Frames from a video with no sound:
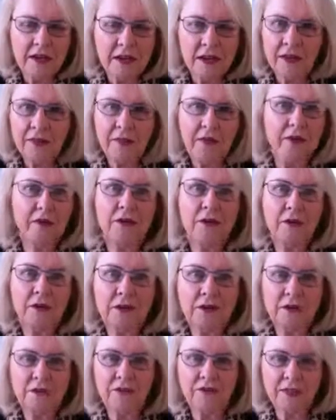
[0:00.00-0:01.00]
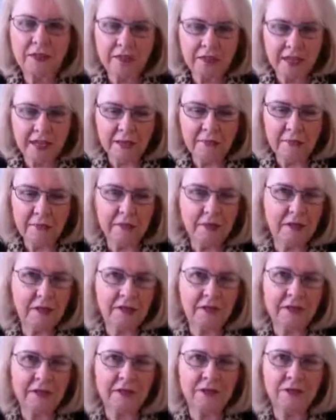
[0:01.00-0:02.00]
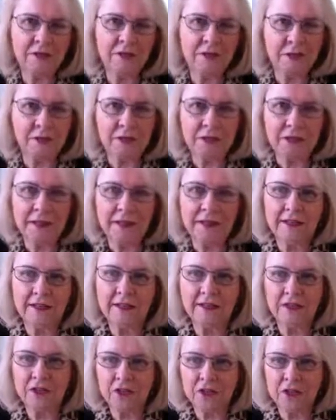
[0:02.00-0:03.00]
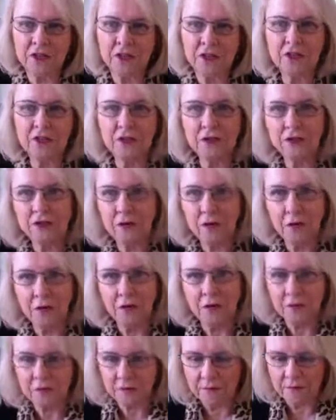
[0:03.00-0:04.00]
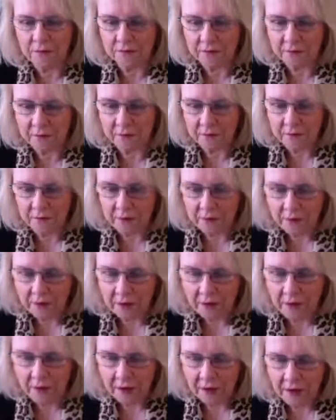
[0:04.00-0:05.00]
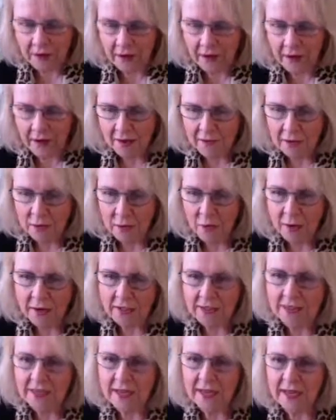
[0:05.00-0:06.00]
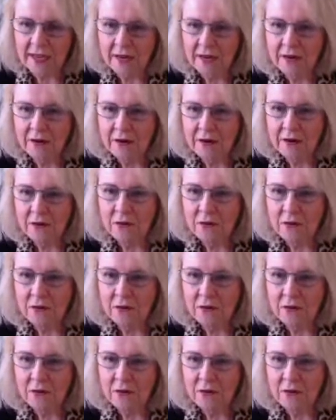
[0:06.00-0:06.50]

and their own infinite capability to create and change and grow. And one day,